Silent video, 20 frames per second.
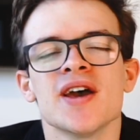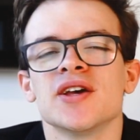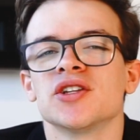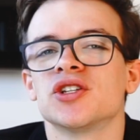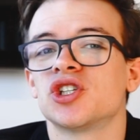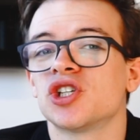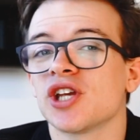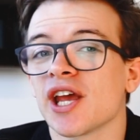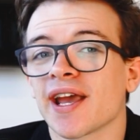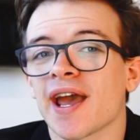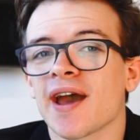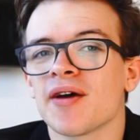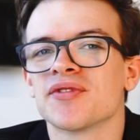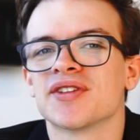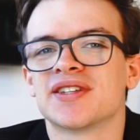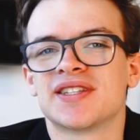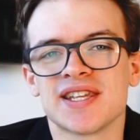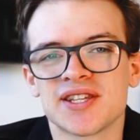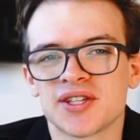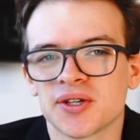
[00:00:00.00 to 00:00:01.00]
to check out the
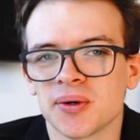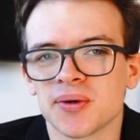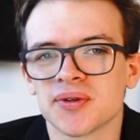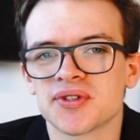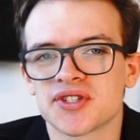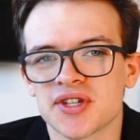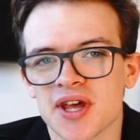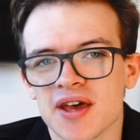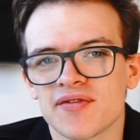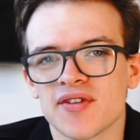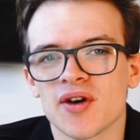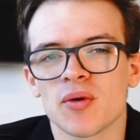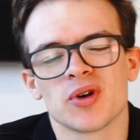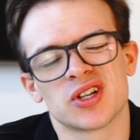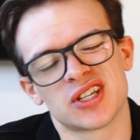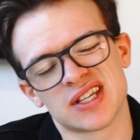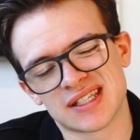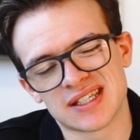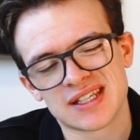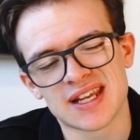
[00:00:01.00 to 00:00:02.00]
Discord server,
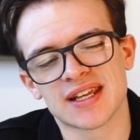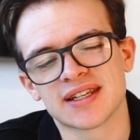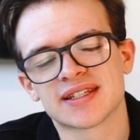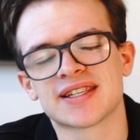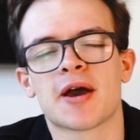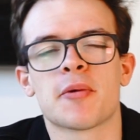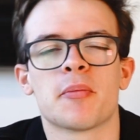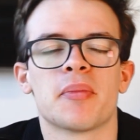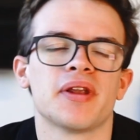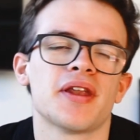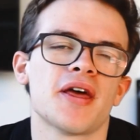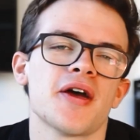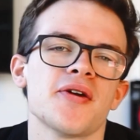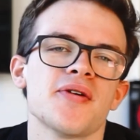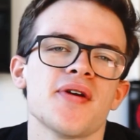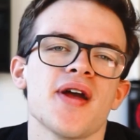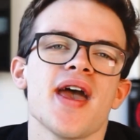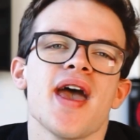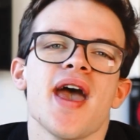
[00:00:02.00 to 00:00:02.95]
which is linked down below.